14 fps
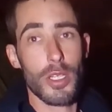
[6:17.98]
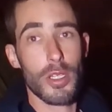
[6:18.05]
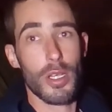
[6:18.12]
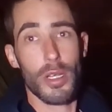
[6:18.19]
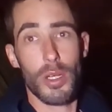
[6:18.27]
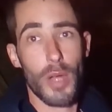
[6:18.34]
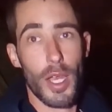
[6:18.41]

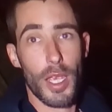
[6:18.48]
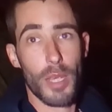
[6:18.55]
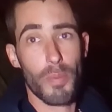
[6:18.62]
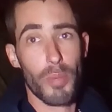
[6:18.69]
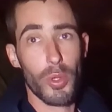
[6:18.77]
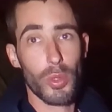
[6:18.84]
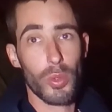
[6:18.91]
So I
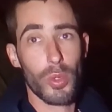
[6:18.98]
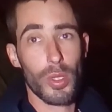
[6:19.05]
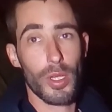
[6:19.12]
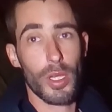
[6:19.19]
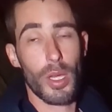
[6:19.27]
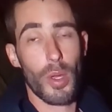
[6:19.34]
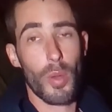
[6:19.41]
put
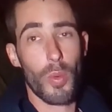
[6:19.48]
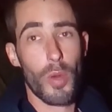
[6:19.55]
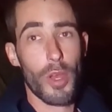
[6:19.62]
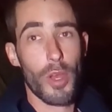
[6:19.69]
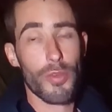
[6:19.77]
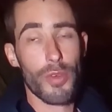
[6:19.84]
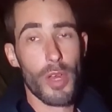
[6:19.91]

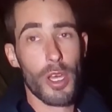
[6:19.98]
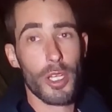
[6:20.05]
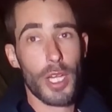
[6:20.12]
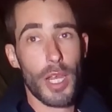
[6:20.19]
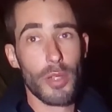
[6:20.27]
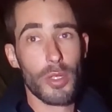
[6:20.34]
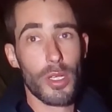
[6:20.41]
one
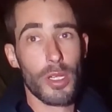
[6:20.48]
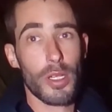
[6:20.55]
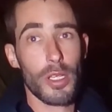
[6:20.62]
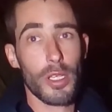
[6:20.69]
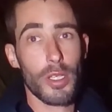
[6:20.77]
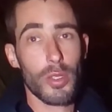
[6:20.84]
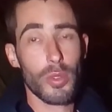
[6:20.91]
rod out
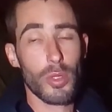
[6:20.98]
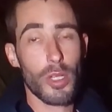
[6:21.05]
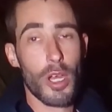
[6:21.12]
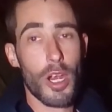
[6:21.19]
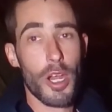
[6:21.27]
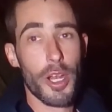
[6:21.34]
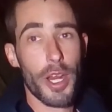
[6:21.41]
on to
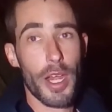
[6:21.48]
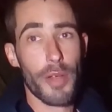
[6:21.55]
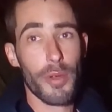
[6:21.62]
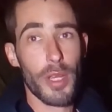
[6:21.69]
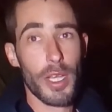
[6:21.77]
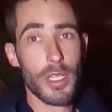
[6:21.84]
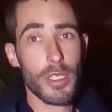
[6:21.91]
the harder
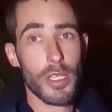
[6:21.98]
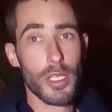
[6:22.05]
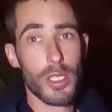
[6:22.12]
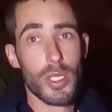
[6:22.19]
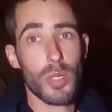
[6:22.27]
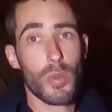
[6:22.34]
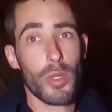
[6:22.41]
areas.
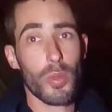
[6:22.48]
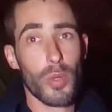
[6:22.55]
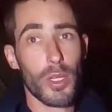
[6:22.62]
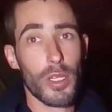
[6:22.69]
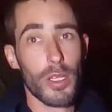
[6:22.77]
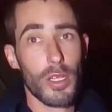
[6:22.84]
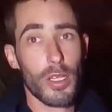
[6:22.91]
That's the one
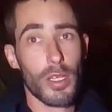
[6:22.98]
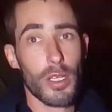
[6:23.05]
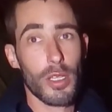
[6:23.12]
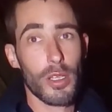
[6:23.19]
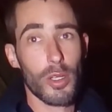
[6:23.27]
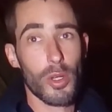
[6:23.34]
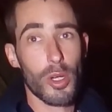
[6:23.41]
with
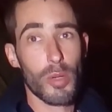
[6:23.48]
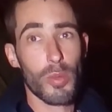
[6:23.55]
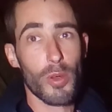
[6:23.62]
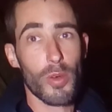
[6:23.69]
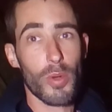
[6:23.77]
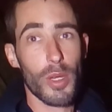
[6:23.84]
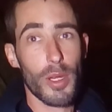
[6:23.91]
the
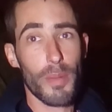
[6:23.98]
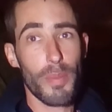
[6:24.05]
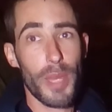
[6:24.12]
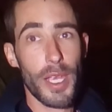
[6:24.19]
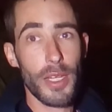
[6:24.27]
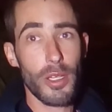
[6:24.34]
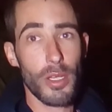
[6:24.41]
normal
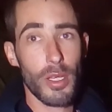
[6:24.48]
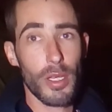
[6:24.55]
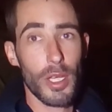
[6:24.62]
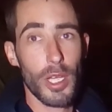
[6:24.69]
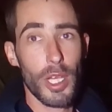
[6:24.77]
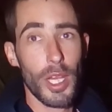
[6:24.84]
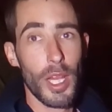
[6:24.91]
bait.
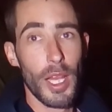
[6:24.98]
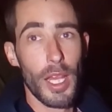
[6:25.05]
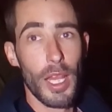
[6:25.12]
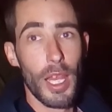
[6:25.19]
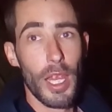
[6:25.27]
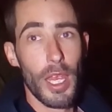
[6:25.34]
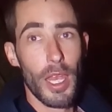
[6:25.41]

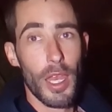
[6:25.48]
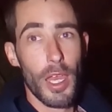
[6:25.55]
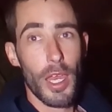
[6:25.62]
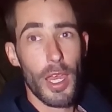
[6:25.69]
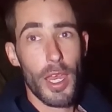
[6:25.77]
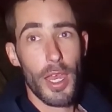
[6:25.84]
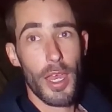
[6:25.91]

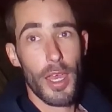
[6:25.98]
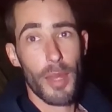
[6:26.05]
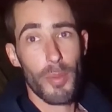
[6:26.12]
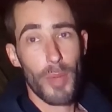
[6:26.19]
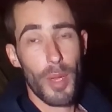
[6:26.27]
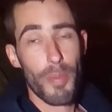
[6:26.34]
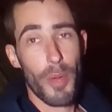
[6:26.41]

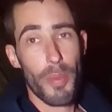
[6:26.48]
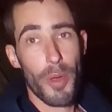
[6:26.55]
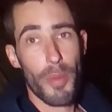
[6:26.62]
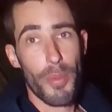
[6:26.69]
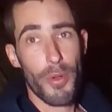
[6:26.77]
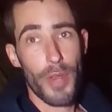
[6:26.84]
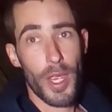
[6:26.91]
And my
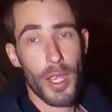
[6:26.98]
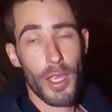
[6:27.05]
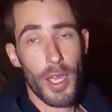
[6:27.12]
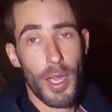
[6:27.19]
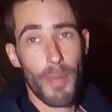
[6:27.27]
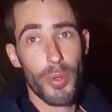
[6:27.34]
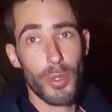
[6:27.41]
pop-up
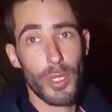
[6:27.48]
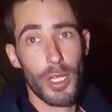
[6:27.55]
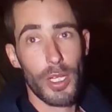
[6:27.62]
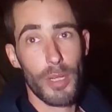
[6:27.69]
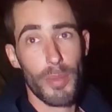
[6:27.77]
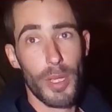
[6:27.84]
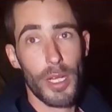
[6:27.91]
rig I put
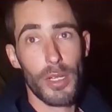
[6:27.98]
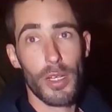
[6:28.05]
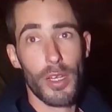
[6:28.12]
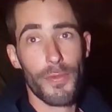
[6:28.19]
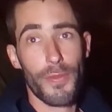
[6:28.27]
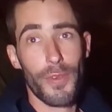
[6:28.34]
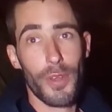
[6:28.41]
in the
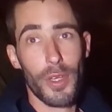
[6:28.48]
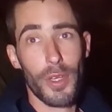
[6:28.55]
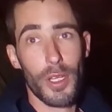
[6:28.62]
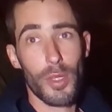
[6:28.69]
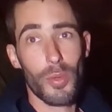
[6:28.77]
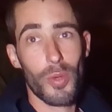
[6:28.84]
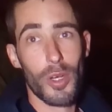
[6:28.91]
middle of
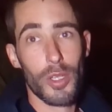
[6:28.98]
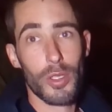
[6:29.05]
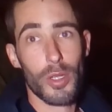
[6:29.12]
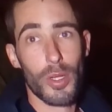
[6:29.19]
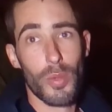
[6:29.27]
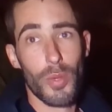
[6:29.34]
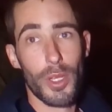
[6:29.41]
the
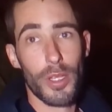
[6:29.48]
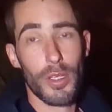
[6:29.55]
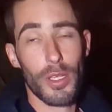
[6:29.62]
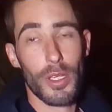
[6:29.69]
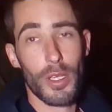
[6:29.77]
water with